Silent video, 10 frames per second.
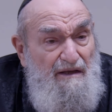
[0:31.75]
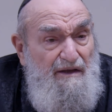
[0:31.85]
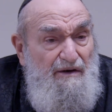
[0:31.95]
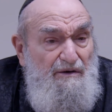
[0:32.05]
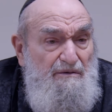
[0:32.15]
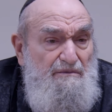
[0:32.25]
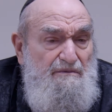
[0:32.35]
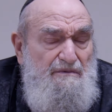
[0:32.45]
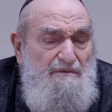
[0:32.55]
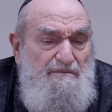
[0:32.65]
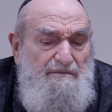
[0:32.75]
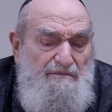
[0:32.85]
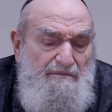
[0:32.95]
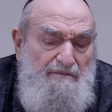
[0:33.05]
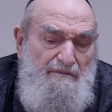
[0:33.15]
You know,
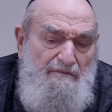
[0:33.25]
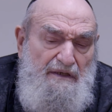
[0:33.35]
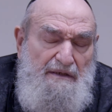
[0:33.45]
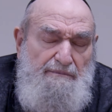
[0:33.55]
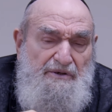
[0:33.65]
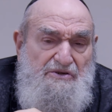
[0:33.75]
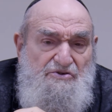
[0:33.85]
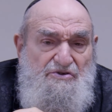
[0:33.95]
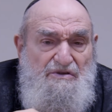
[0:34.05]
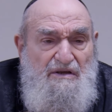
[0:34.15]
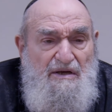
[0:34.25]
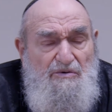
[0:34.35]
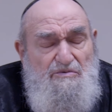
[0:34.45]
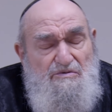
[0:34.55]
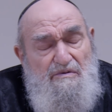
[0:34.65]
when the person
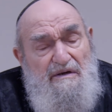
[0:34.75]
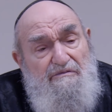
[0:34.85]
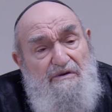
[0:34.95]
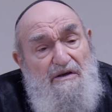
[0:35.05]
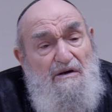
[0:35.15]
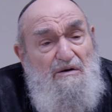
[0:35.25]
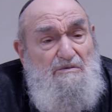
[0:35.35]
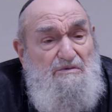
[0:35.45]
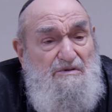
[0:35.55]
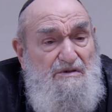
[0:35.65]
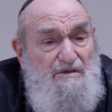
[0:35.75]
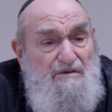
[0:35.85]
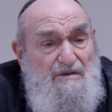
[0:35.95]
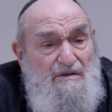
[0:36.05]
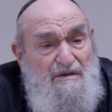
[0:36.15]
goes, wherever he goes,
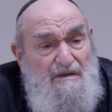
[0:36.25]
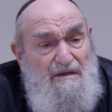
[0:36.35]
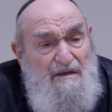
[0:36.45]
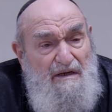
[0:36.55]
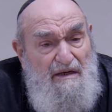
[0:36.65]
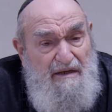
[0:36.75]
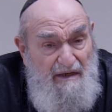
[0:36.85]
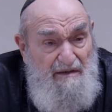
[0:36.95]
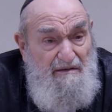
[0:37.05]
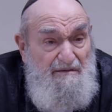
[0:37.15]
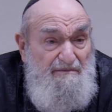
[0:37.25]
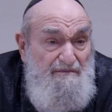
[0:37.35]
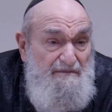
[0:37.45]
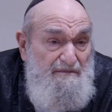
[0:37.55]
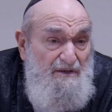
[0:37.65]
a kid
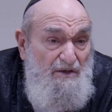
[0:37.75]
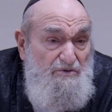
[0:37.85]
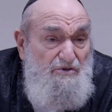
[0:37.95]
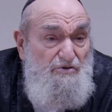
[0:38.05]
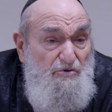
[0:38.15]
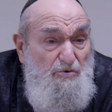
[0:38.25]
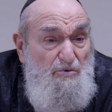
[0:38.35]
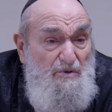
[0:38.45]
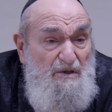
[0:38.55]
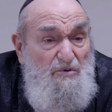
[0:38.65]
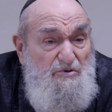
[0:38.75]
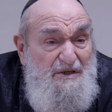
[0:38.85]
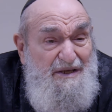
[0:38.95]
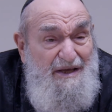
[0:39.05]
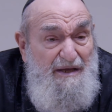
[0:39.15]
goes to school, goes to
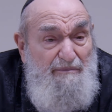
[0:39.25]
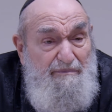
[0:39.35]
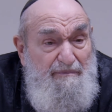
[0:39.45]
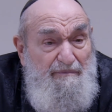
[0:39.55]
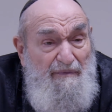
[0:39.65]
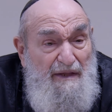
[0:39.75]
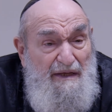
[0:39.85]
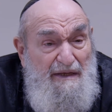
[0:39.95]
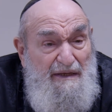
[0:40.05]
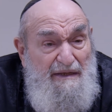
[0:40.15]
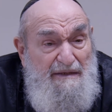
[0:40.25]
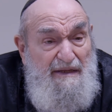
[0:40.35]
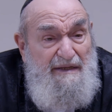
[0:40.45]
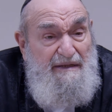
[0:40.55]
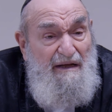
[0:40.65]
camp,
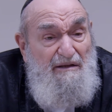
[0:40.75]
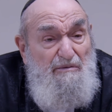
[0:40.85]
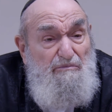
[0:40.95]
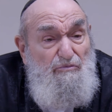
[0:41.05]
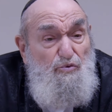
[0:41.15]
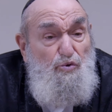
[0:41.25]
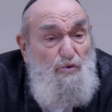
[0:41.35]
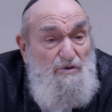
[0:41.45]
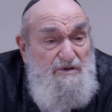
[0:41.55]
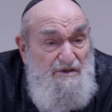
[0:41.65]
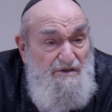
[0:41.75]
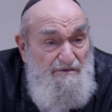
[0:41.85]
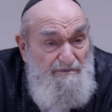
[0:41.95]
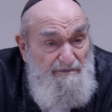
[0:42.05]
they tell them rules.